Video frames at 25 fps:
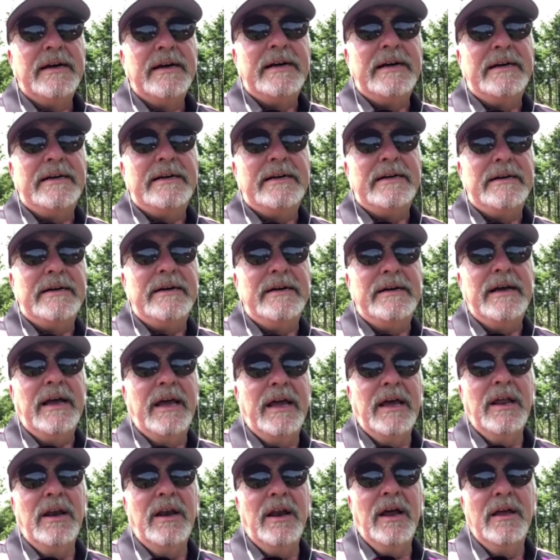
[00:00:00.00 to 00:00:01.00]

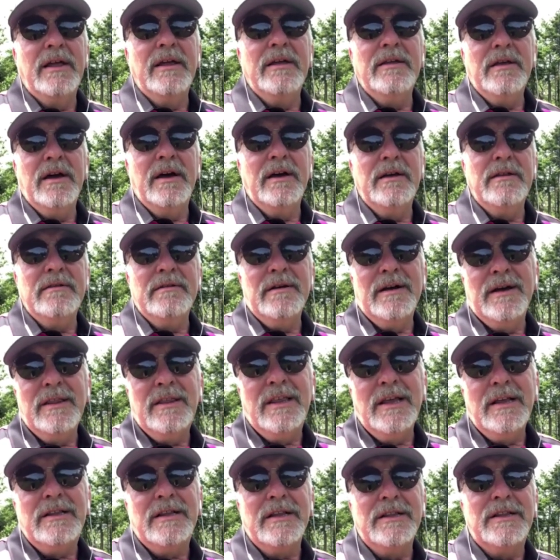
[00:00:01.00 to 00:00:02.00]
And I
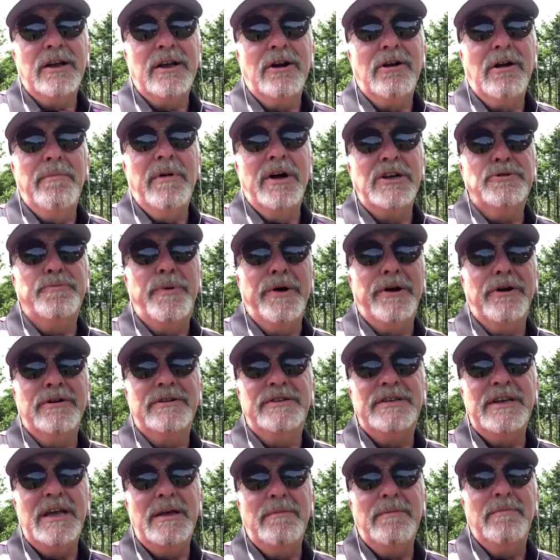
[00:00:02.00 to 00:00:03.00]
think that they're a much
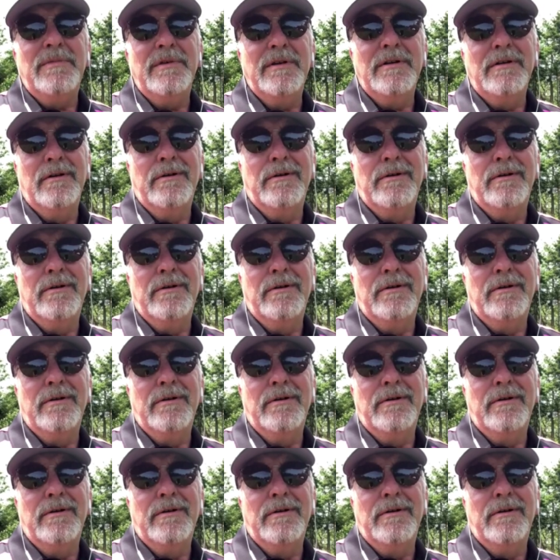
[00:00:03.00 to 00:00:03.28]
better team,